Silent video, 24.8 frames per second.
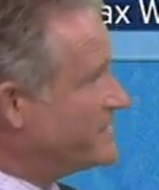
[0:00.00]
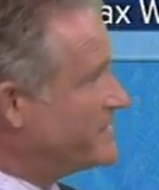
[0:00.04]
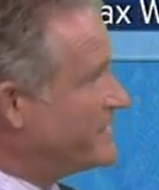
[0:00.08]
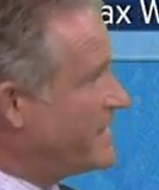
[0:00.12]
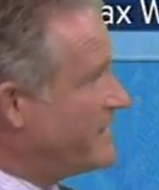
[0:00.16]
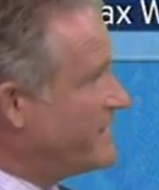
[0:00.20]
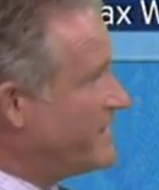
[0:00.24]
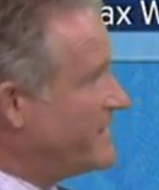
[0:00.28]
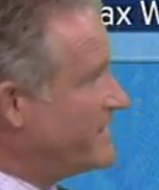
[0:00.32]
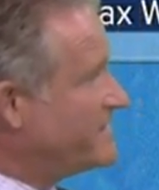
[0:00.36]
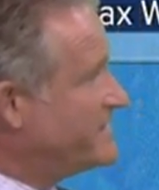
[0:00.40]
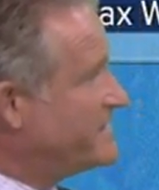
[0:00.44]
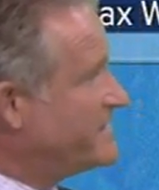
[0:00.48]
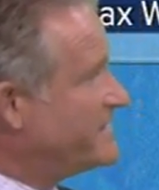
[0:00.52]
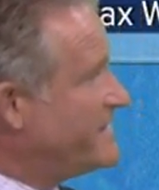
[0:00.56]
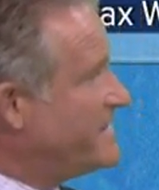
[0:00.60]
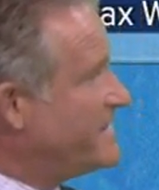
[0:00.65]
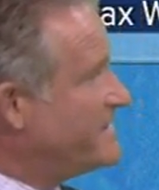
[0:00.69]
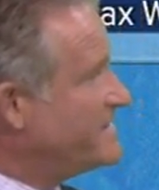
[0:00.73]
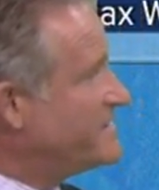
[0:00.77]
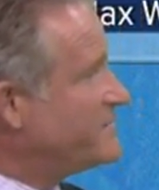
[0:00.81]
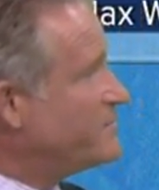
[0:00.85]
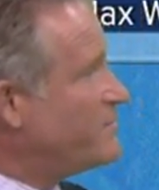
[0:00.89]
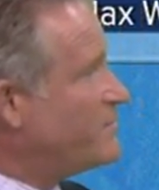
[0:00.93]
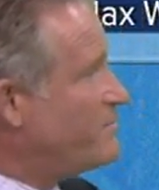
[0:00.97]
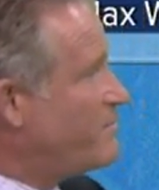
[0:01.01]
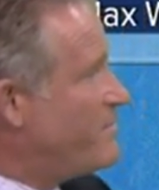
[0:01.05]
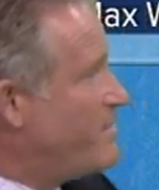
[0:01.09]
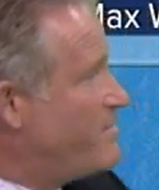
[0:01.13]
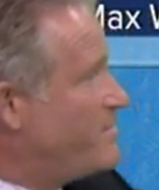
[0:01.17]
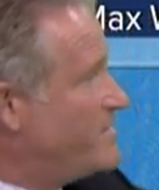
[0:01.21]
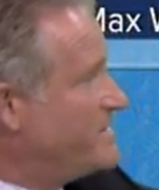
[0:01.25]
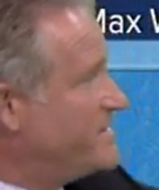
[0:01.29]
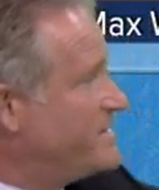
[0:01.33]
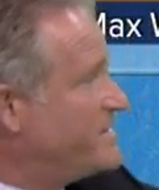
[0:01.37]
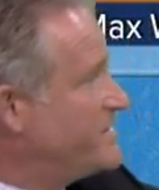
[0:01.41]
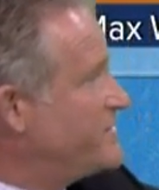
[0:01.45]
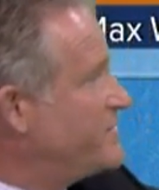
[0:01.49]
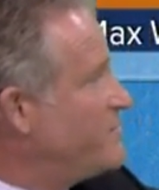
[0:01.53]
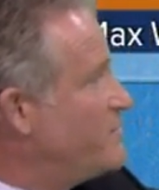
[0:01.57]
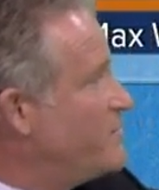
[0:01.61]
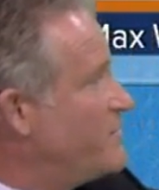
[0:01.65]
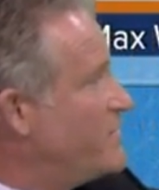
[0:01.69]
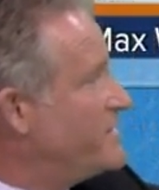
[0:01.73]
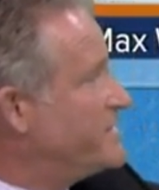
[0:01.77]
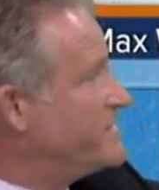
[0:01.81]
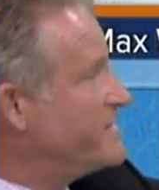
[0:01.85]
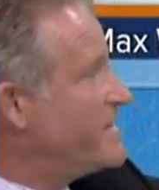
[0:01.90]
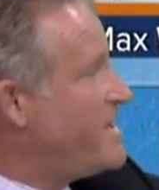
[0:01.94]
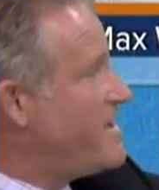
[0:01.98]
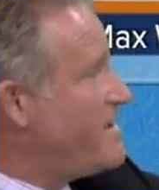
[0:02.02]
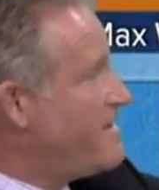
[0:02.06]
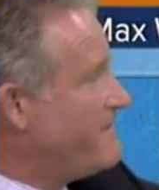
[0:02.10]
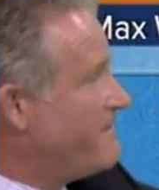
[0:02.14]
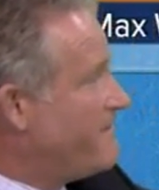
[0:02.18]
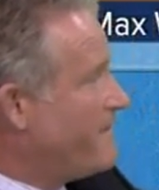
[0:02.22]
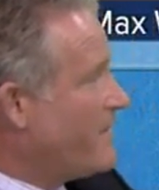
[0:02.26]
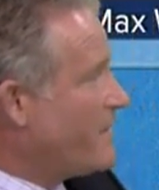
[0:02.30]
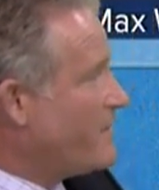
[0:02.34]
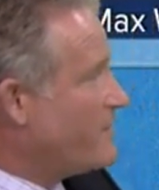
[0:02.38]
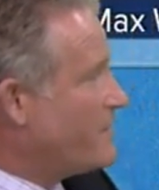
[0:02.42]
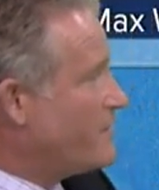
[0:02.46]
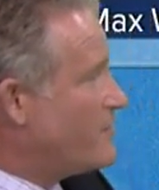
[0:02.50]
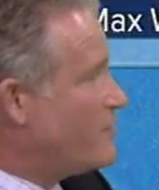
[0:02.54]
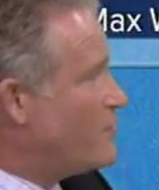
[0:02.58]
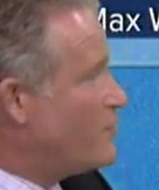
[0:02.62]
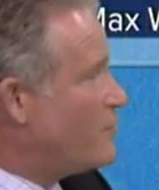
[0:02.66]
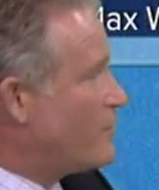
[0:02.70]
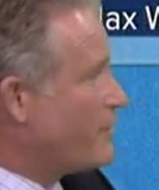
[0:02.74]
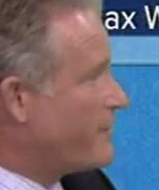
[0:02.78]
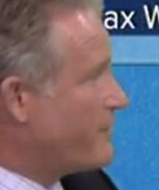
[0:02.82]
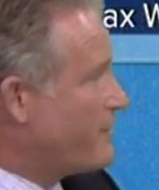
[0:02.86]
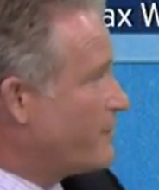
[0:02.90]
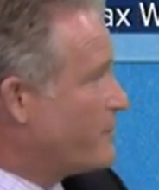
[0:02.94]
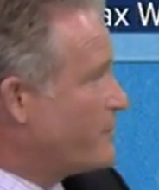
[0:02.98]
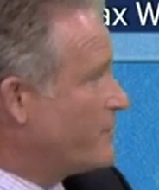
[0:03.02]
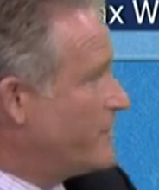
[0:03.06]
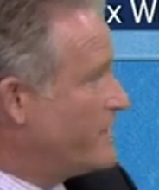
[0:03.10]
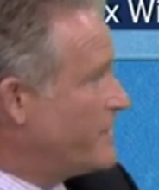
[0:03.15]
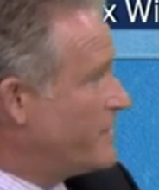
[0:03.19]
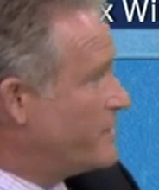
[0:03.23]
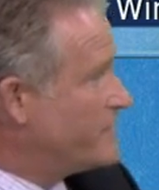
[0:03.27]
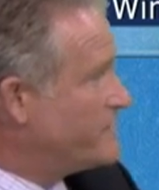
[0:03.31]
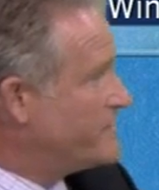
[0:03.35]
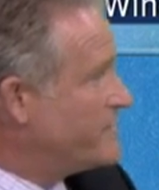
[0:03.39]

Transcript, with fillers: So this, this position was farther north earlier.